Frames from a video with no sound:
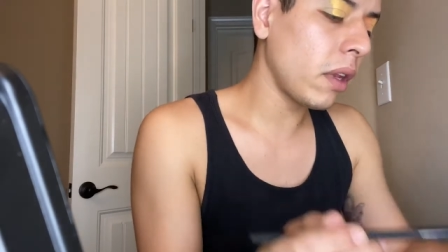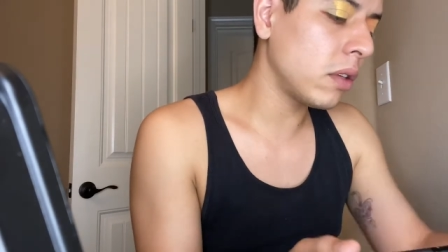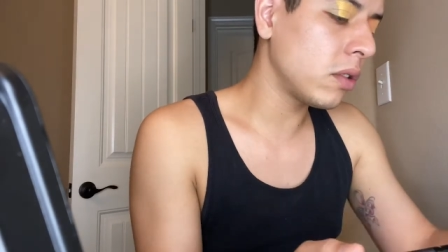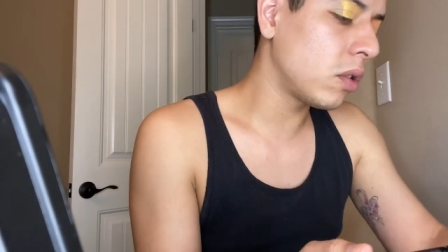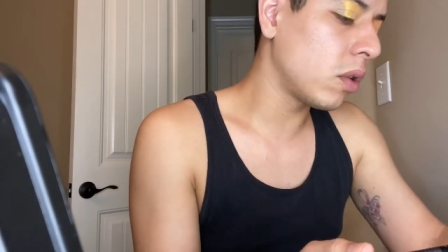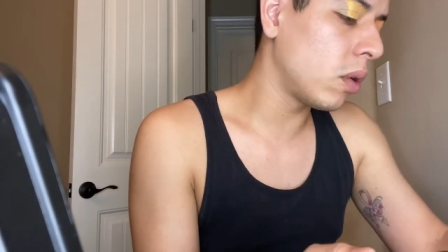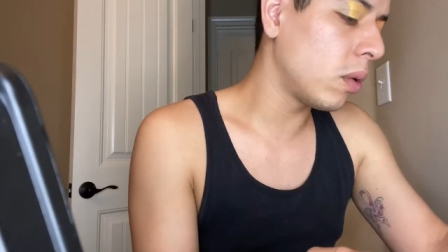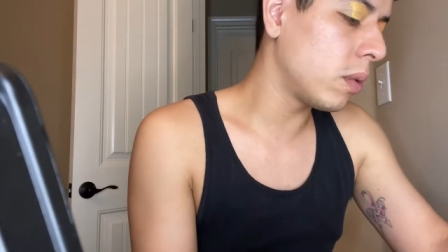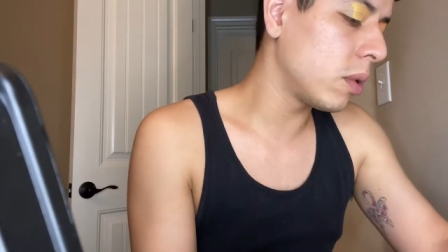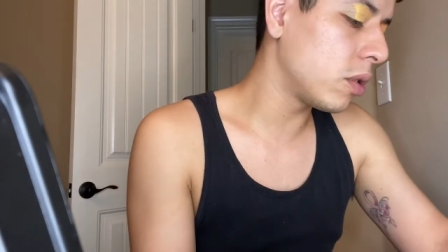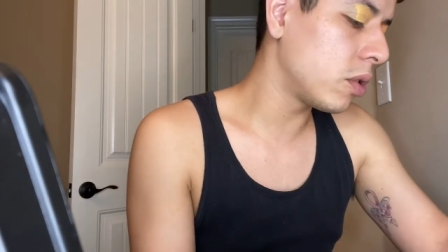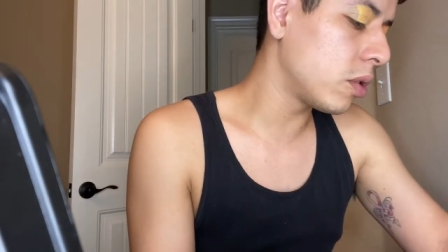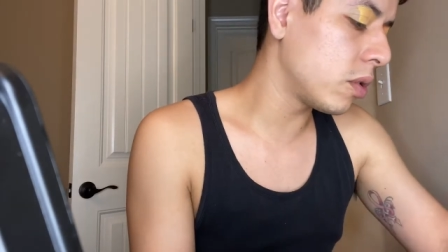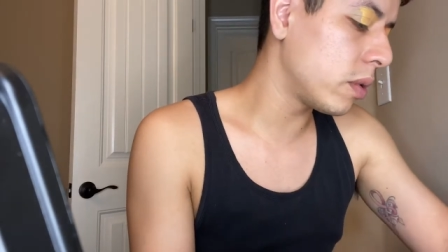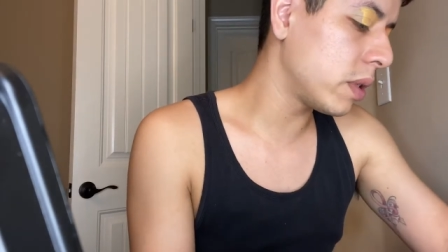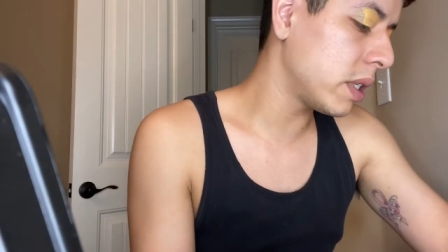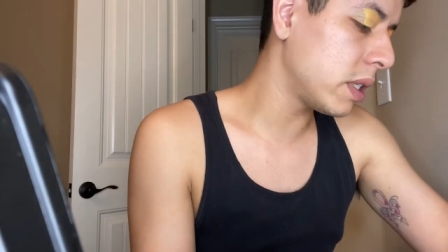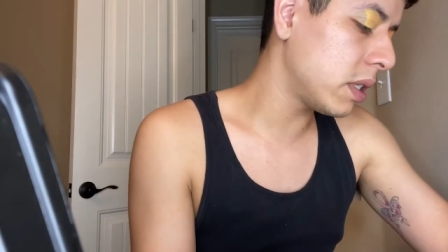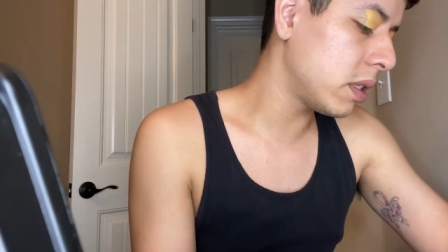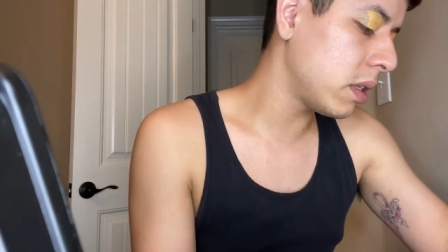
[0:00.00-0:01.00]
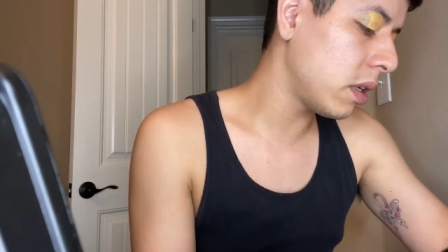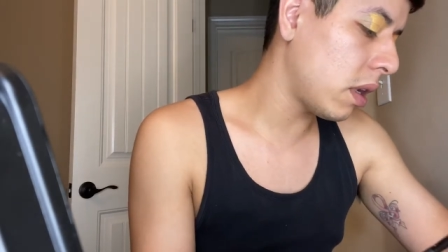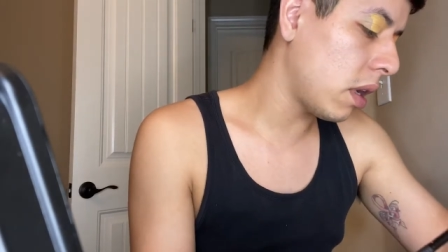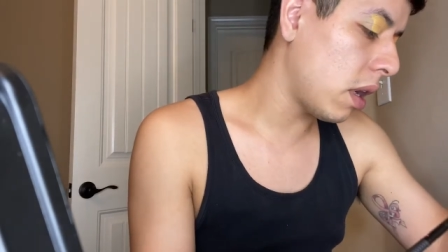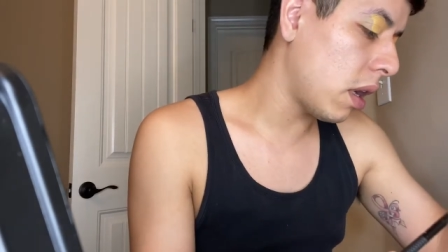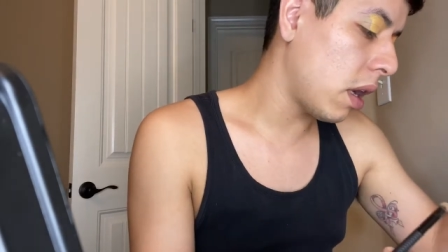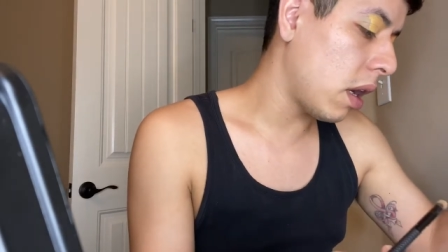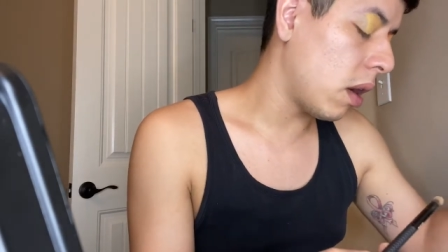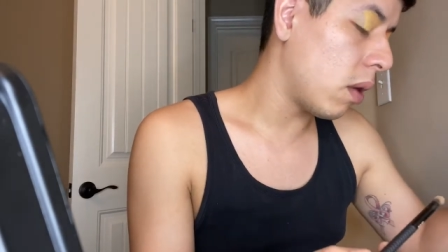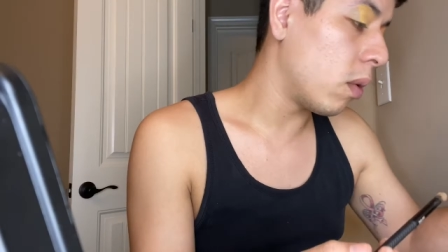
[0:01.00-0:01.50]
So what we'll do is
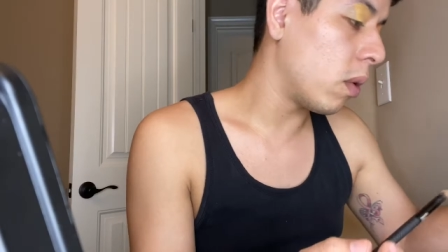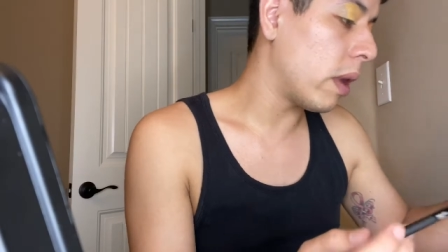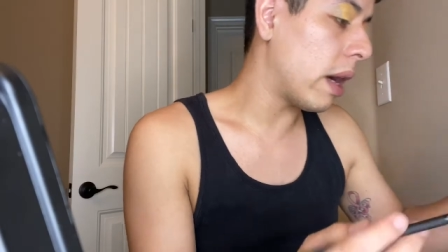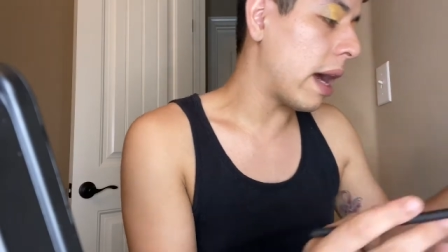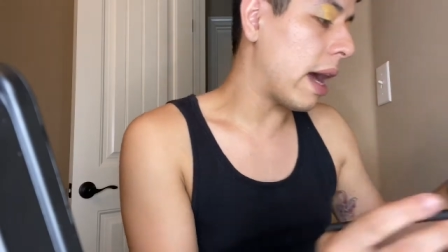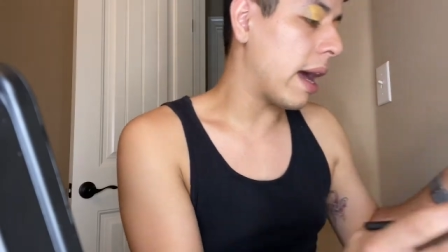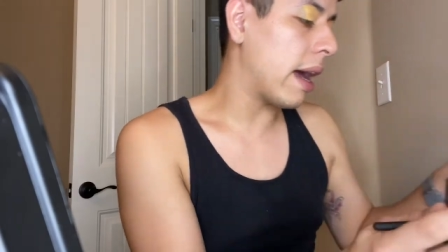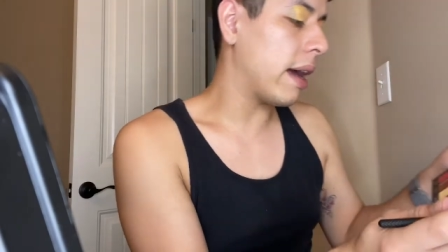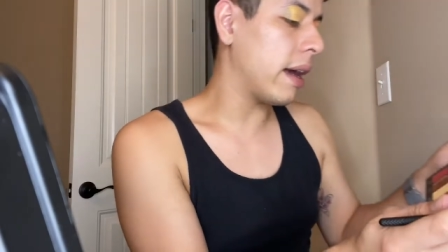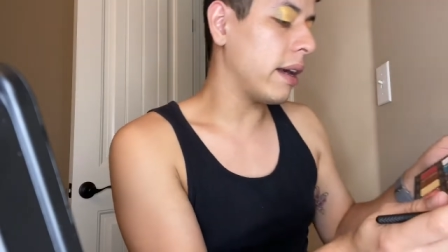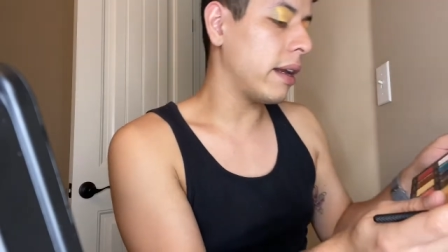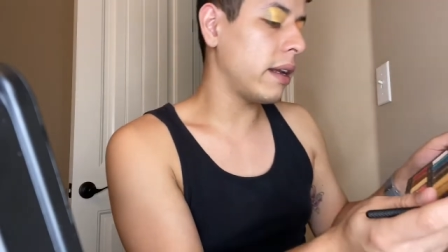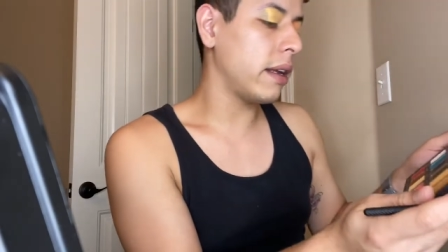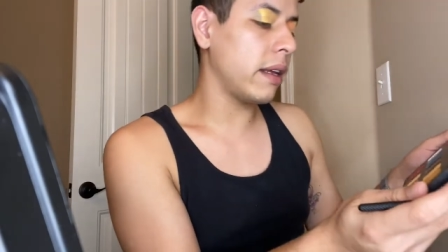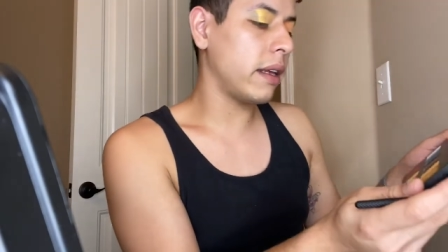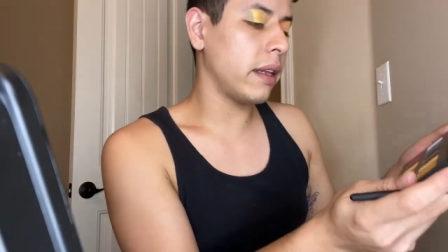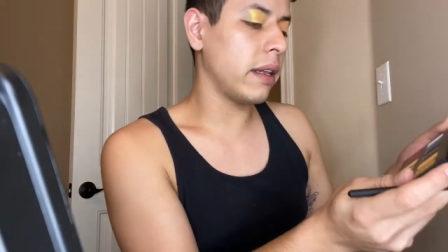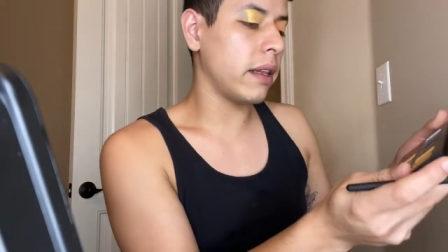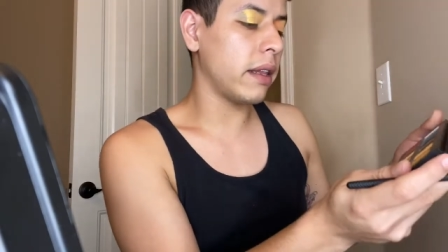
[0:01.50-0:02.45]
we'll add